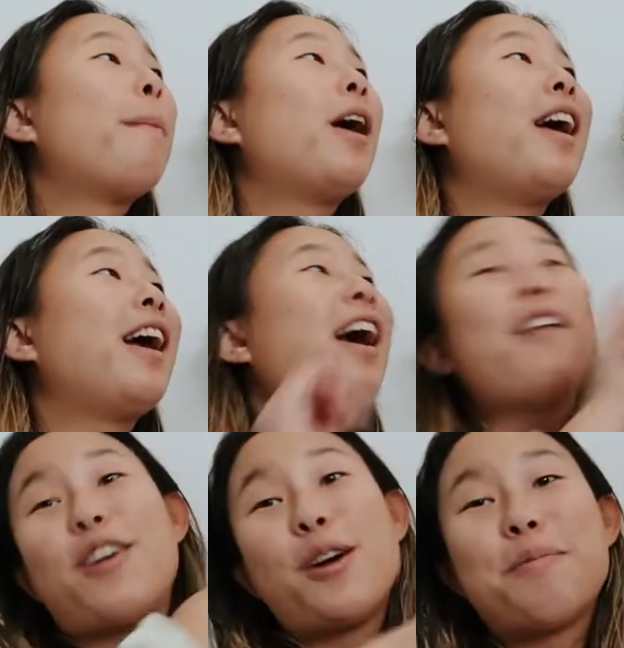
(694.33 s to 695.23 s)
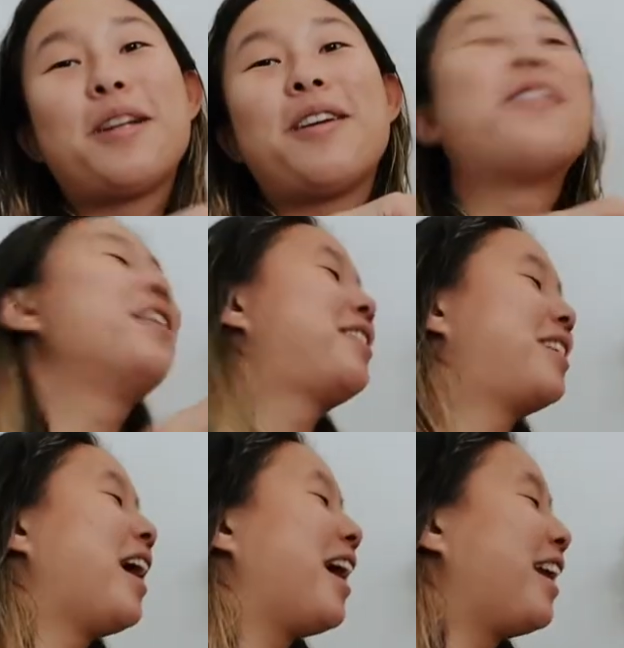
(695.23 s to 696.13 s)
But I have a heart pillow
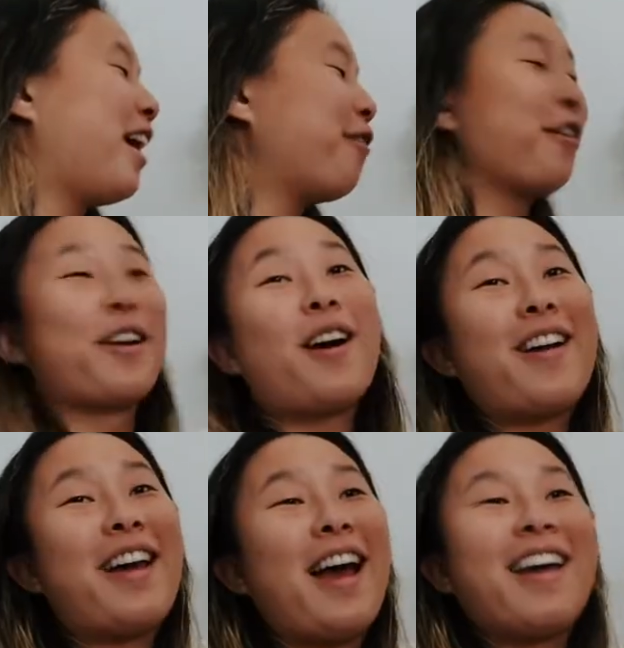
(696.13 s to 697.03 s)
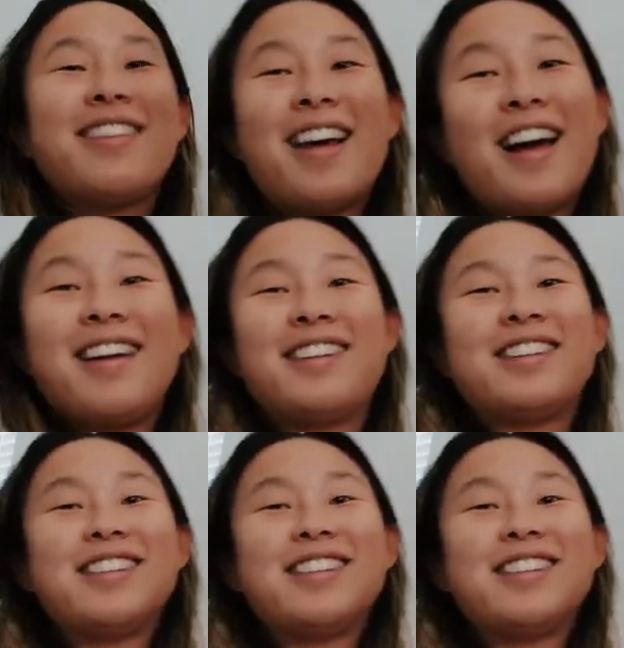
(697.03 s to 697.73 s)
instead. I forgot I had that.